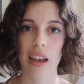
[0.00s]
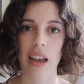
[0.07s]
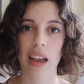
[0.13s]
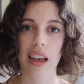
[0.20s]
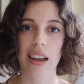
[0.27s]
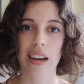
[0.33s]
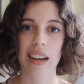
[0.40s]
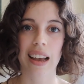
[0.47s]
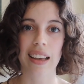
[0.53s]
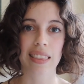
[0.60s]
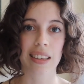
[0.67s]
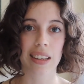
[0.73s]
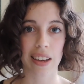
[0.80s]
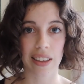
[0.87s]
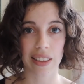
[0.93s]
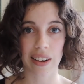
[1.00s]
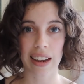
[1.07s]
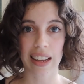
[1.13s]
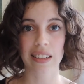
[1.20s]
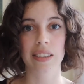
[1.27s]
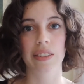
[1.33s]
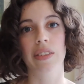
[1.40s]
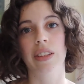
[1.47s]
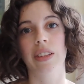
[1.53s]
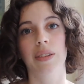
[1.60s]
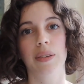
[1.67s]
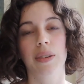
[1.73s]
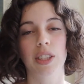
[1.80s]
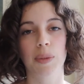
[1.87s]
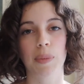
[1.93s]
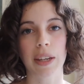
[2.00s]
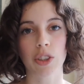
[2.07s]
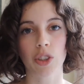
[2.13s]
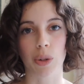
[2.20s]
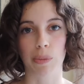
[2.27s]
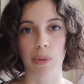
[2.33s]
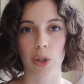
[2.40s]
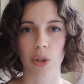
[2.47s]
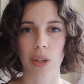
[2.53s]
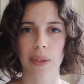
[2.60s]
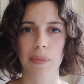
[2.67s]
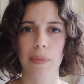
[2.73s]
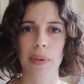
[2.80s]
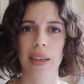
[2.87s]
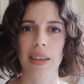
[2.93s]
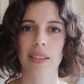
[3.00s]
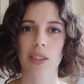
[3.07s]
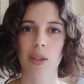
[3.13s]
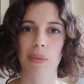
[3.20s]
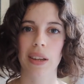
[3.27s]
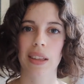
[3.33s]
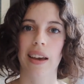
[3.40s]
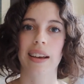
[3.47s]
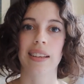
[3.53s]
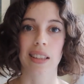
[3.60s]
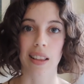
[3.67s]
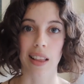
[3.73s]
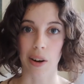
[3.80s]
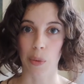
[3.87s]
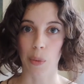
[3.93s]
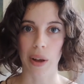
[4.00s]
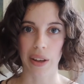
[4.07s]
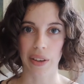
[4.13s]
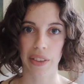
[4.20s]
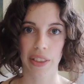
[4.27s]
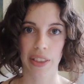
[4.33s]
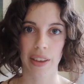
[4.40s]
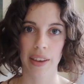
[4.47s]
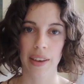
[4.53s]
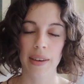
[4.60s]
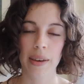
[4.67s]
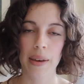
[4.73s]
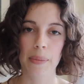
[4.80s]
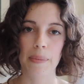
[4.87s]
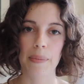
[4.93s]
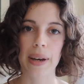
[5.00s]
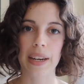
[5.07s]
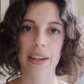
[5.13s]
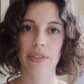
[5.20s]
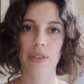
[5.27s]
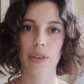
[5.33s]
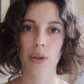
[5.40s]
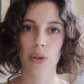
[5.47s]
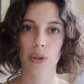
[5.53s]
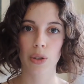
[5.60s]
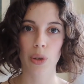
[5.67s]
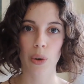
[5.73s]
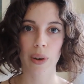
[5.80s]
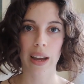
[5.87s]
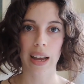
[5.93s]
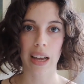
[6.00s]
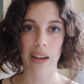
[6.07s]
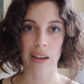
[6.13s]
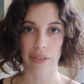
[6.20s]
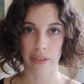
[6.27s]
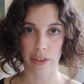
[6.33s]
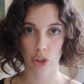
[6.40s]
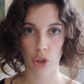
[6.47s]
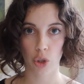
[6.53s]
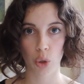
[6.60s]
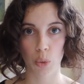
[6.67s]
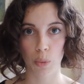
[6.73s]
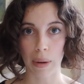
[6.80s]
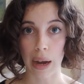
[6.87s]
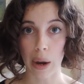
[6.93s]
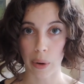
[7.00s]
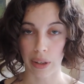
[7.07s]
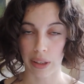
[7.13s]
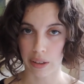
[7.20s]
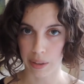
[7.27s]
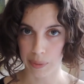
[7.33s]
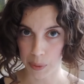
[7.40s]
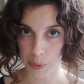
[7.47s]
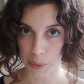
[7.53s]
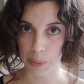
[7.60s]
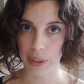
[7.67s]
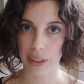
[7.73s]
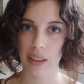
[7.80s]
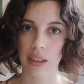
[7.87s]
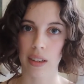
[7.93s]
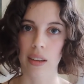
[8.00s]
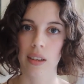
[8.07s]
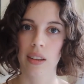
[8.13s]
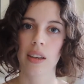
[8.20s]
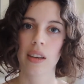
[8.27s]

And at the other end of the spectrum, you can be somebody that has a lot of wealth but if you don't have true power that comes from within,